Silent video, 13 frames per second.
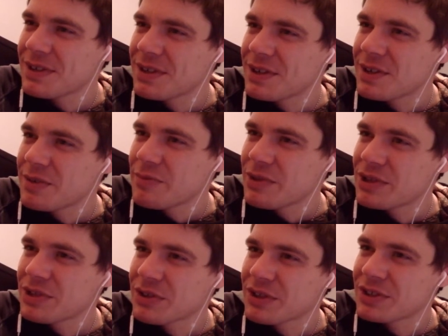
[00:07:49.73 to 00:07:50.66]
it's
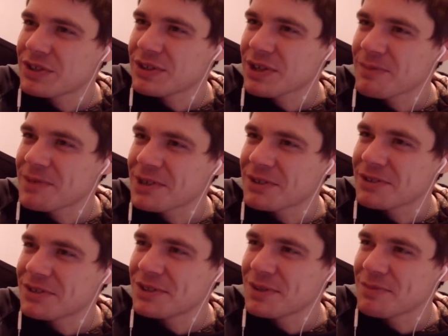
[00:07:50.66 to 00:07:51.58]
nice to come out and
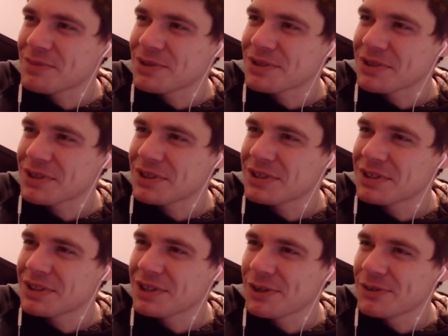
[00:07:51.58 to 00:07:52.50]
sit beside a
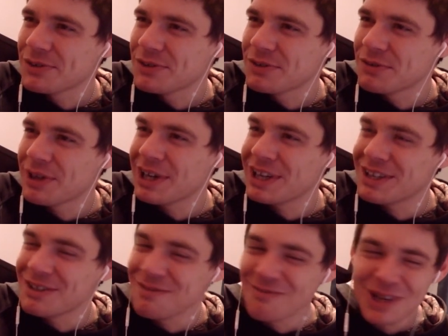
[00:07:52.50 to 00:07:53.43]
load of
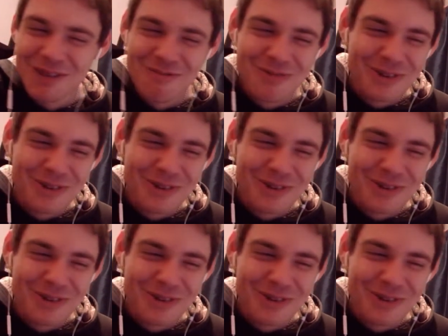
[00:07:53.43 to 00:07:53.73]
random people.